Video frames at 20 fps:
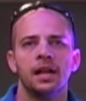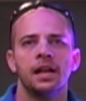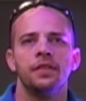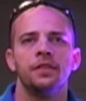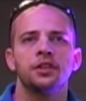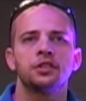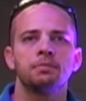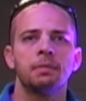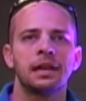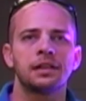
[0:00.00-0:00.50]

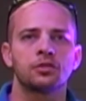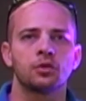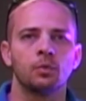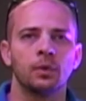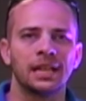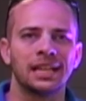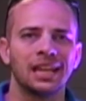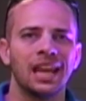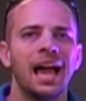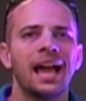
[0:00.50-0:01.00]
This makes the
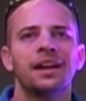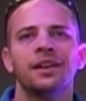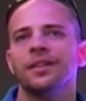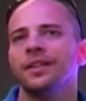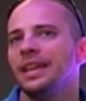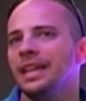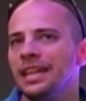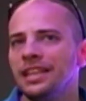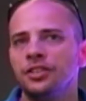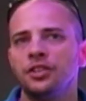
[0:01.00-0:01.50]
rig lighter,
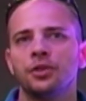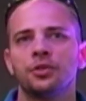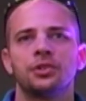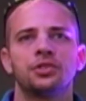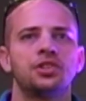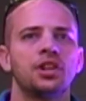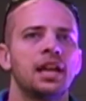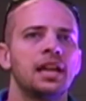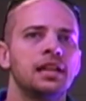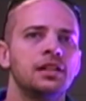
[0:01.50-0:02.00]
easier to
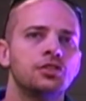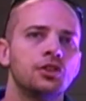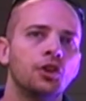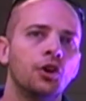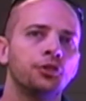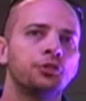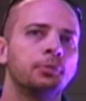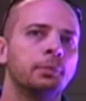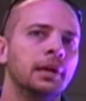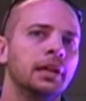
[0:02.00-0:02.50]
change, and
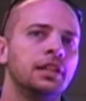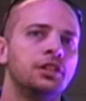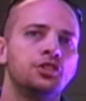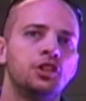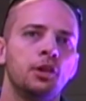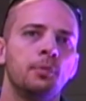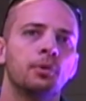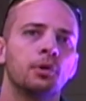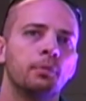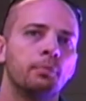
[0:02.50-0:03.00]
ultimately
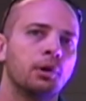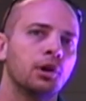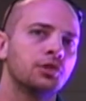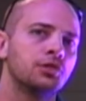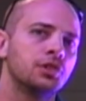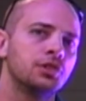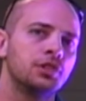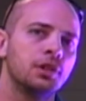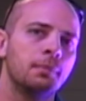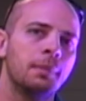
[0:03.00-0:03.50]
cheaper to
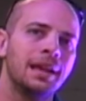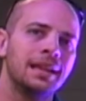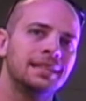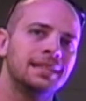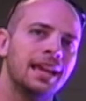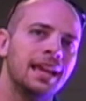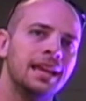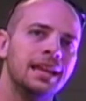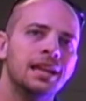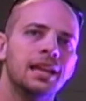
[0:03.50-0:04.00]
purchase and
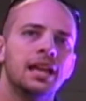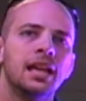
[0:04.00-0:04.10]
maintain